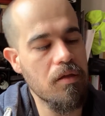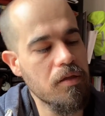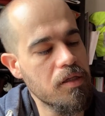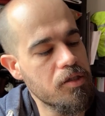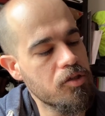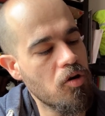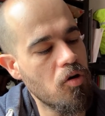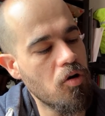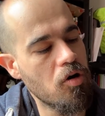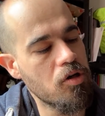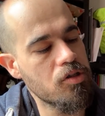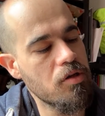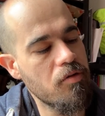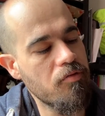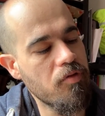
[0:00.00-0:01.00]
This
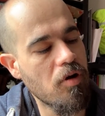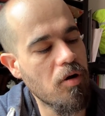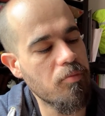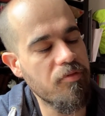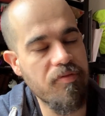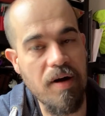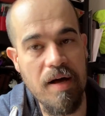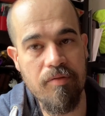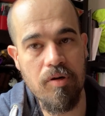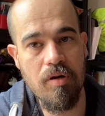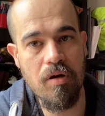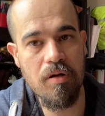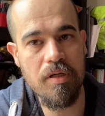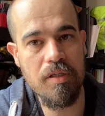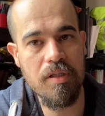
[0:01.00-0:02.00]
goes from 5
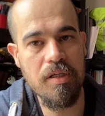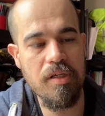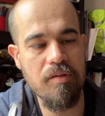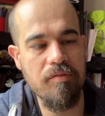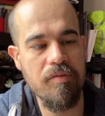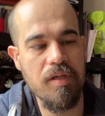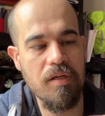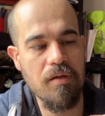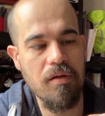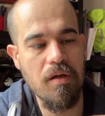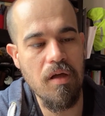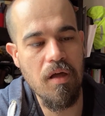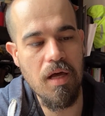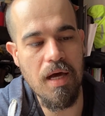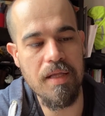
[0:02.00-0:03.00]
o'clock in the evening
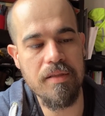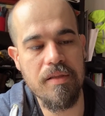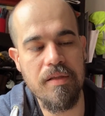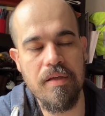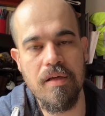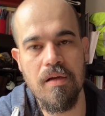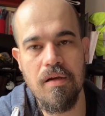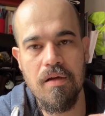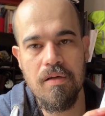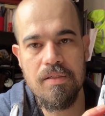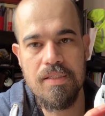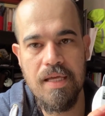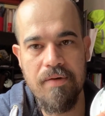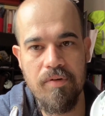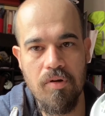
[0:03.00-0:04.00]
until
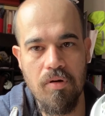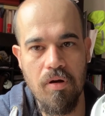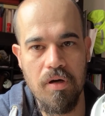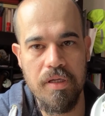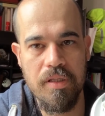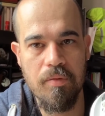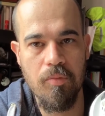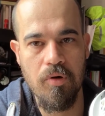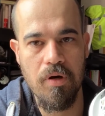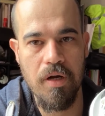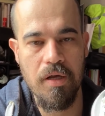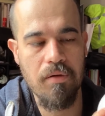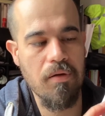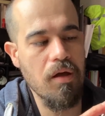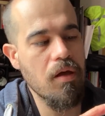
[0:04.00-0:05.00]
7 o'clock in the morning.